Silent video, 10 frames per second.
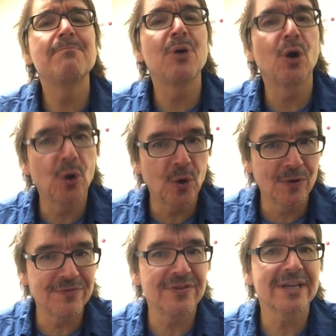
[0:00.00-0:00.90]

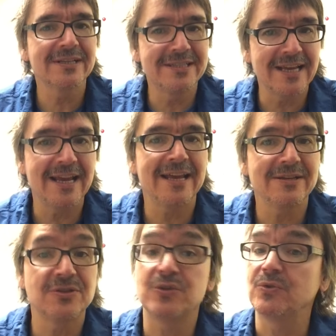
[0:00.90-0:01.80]
Perfect day
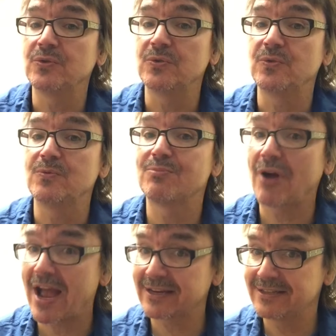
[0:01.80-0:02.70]
to
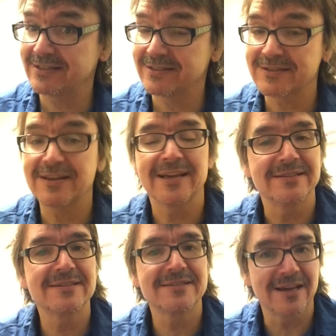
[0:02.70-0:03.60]
practice
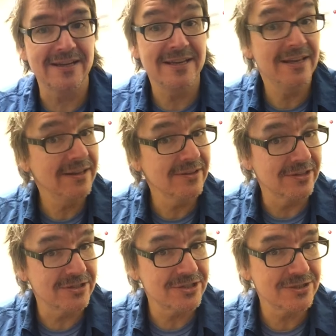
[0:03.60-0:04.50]
and study
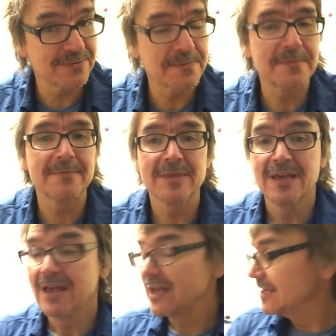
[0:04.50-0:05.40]
English.
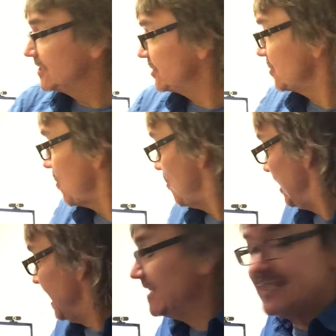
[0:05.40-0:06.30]
So
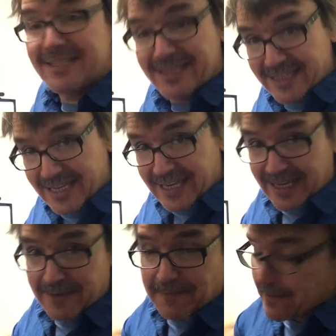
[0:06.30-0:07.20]
let's
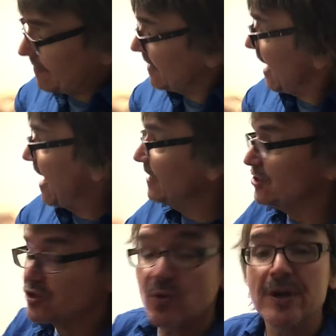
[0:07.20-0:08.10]
see. I
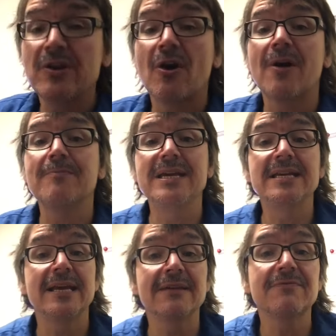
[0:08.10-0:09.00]
enjoyed our
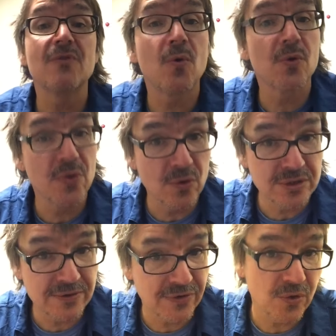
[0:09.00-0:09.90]
meeting for
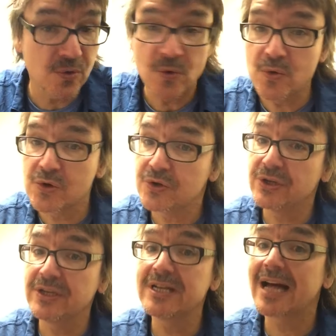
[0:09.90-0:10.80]
those of you who
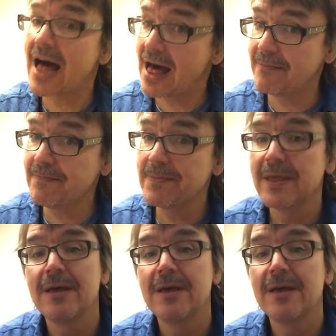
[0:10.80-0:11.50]
could come